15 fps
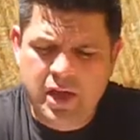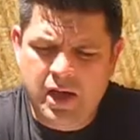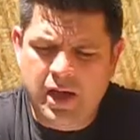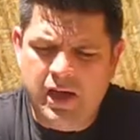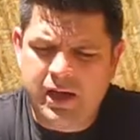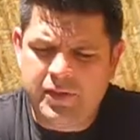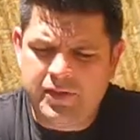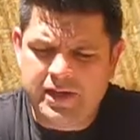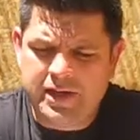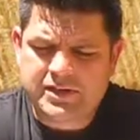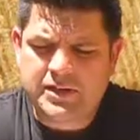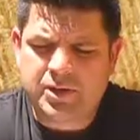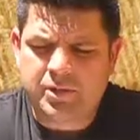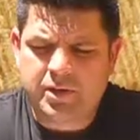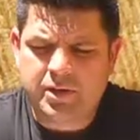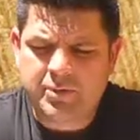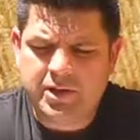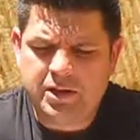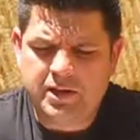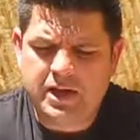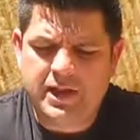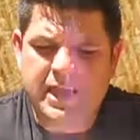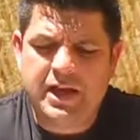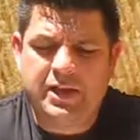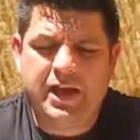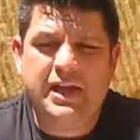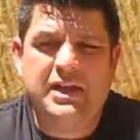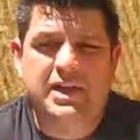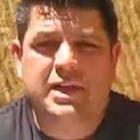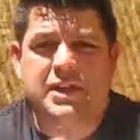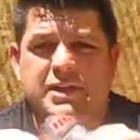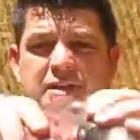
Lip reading: The next thing we're going to be looking at, I think I